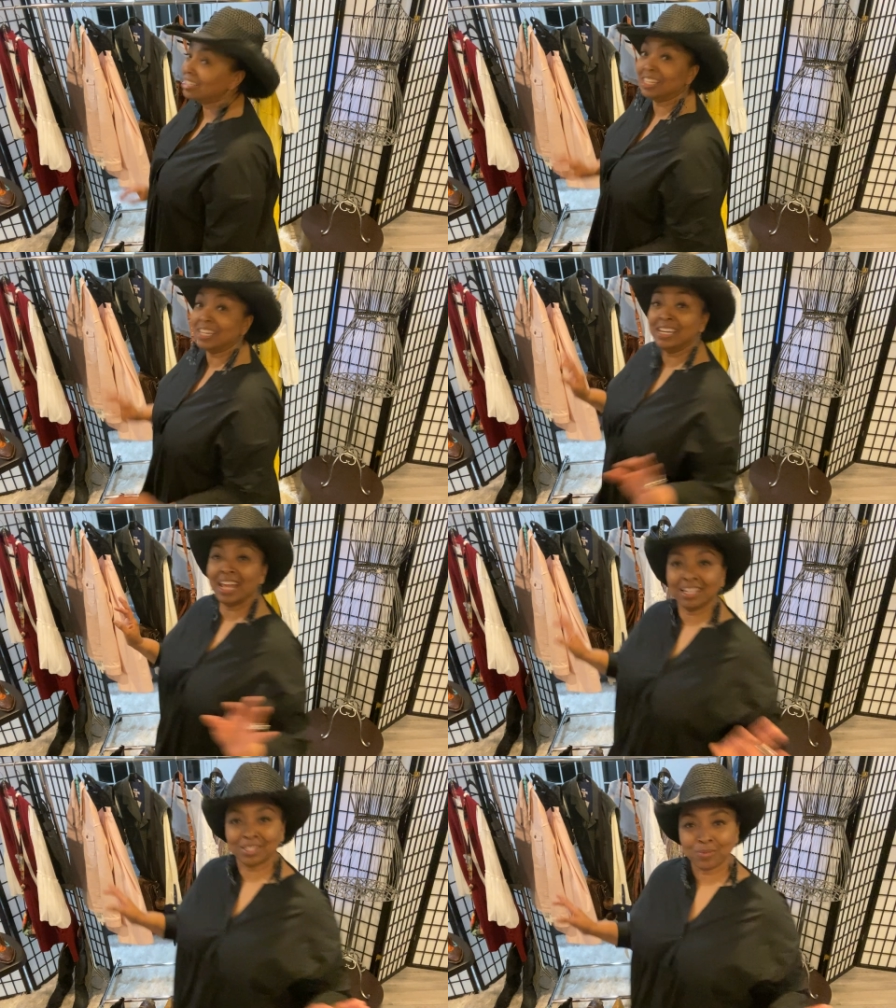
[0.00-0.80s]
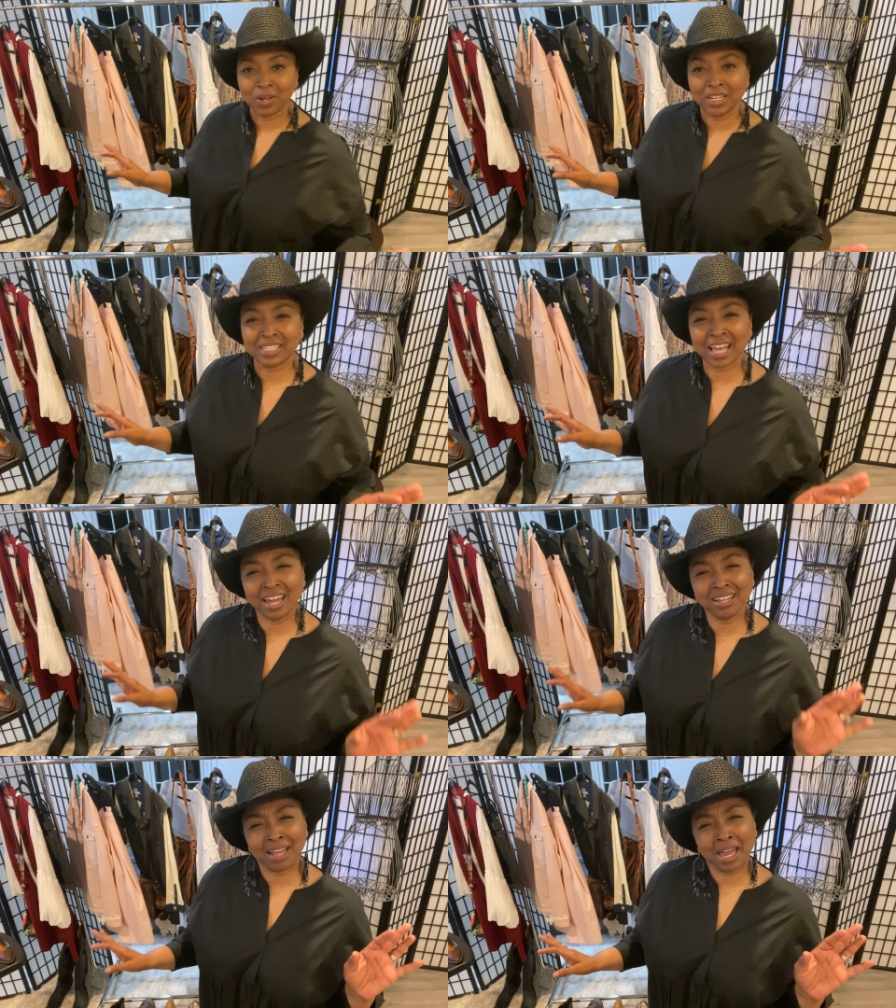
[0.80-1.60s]
The next one is
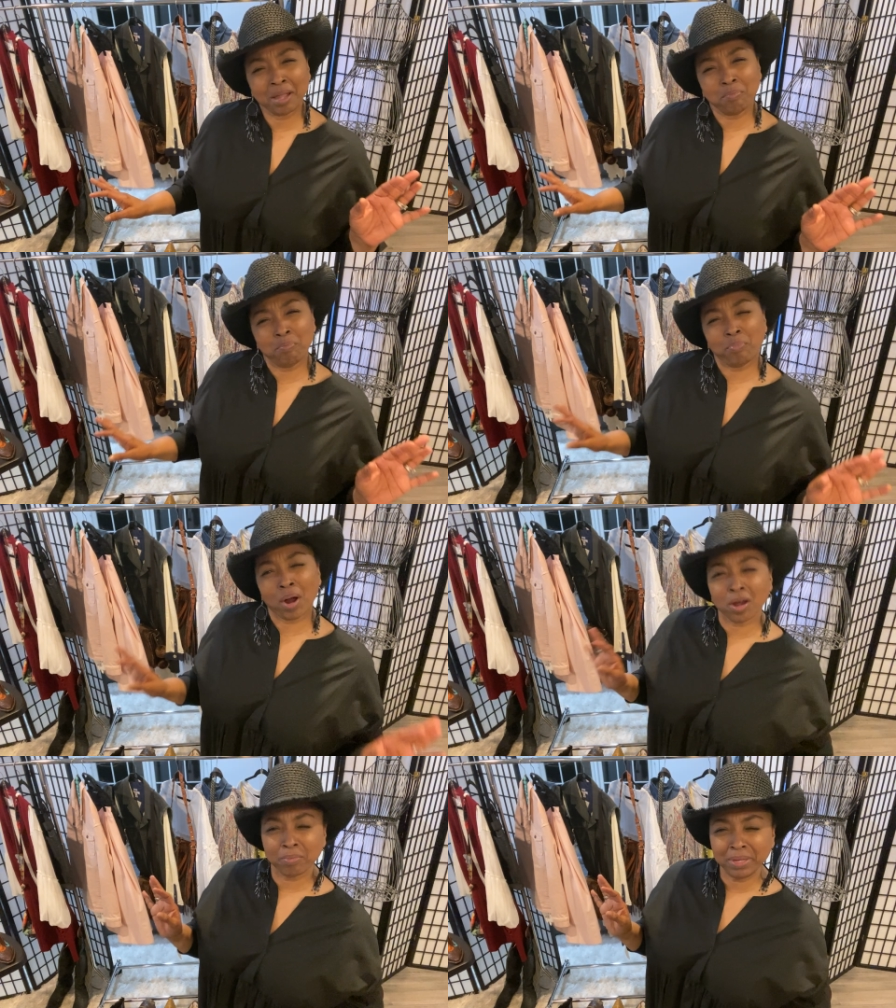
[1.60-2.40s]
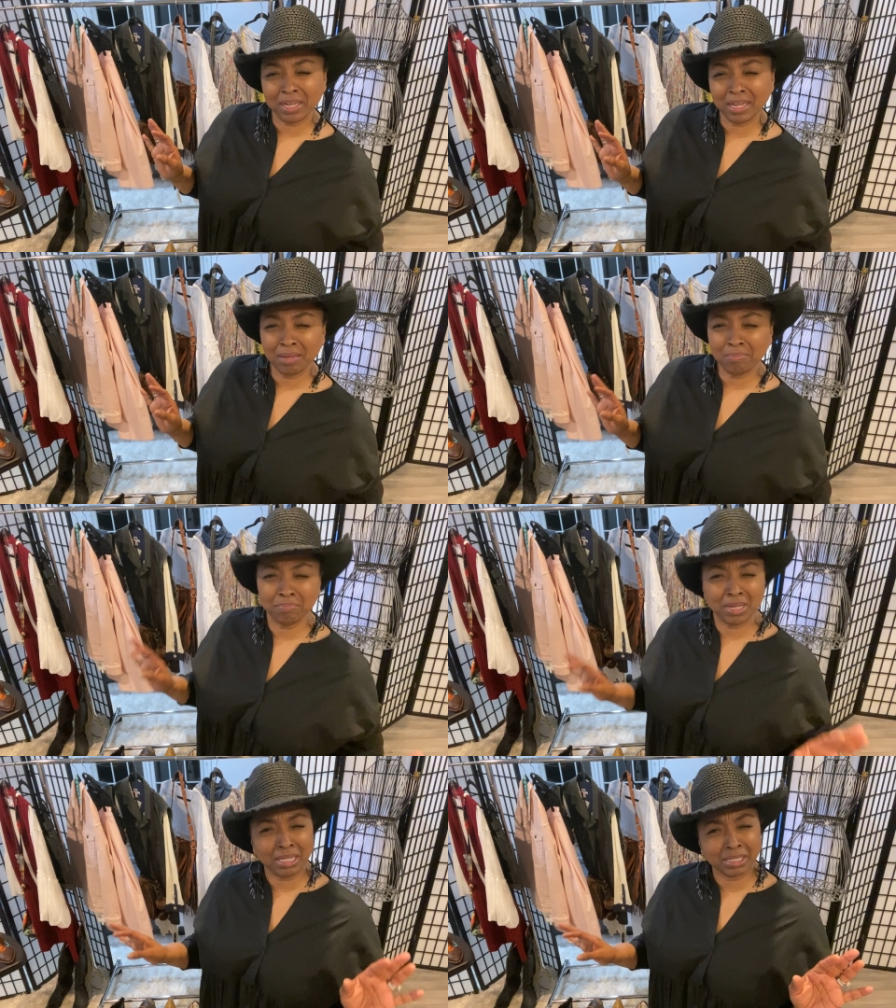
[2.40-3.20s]
kind of like Barbie
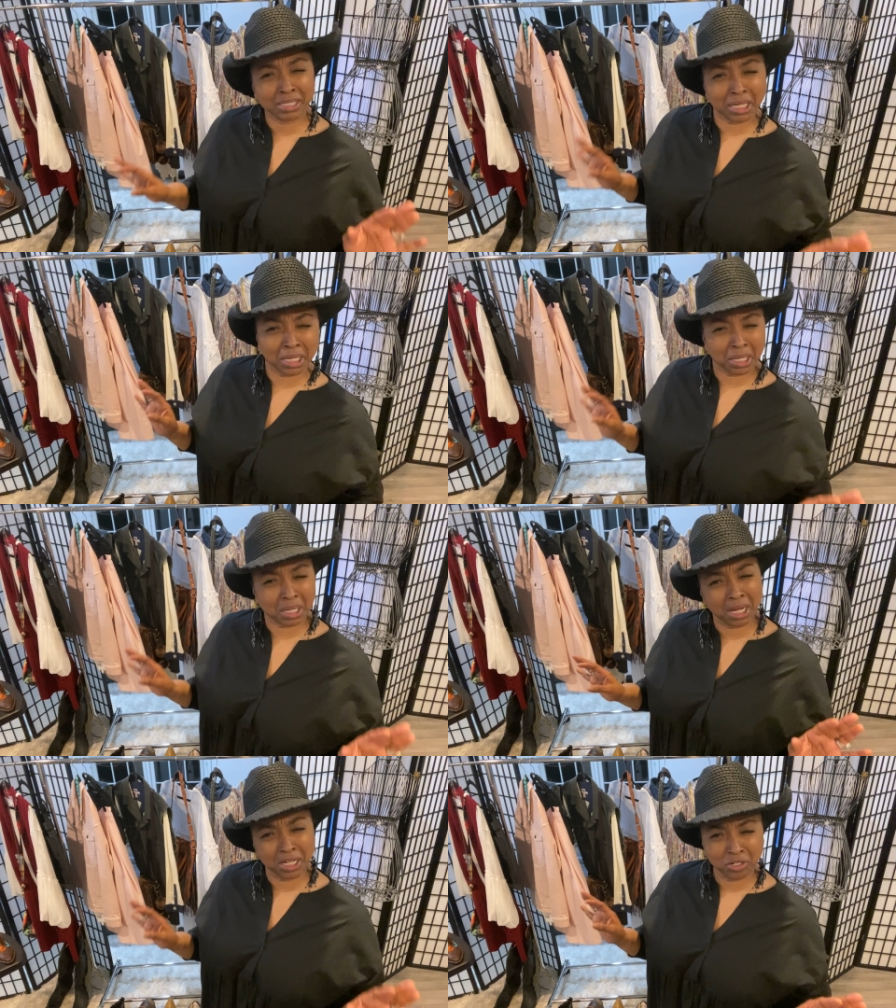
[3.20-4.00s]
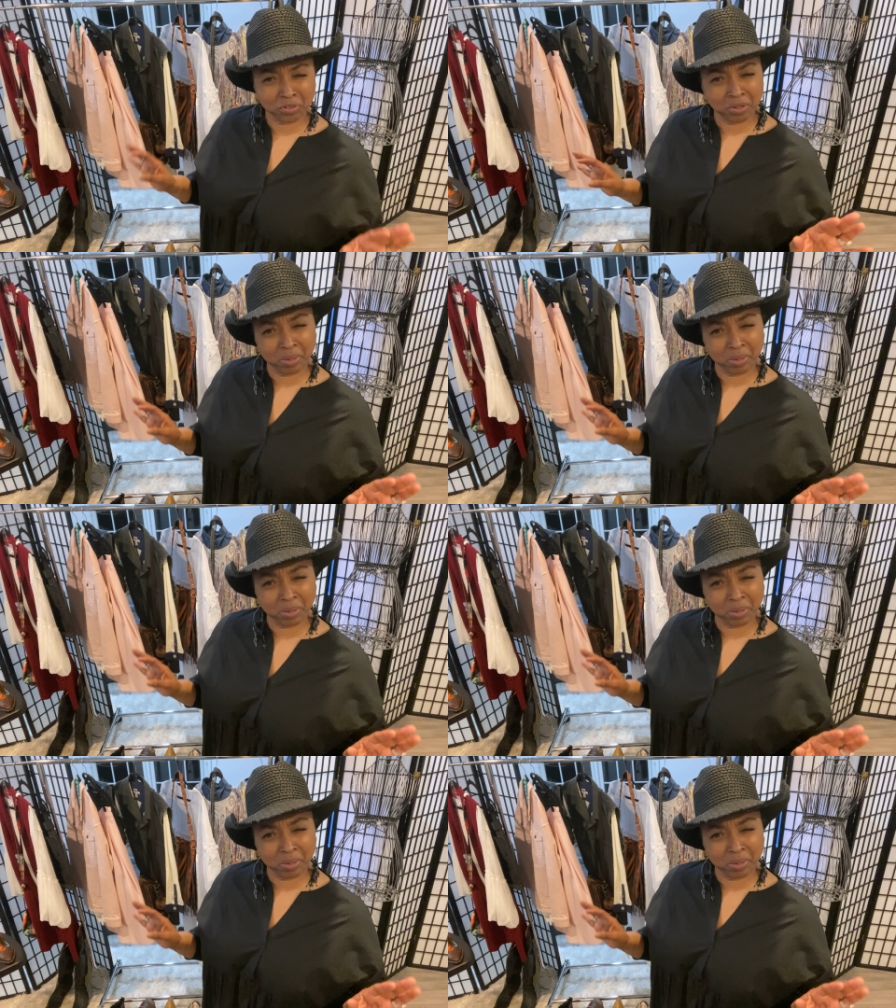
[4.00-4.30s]
meets country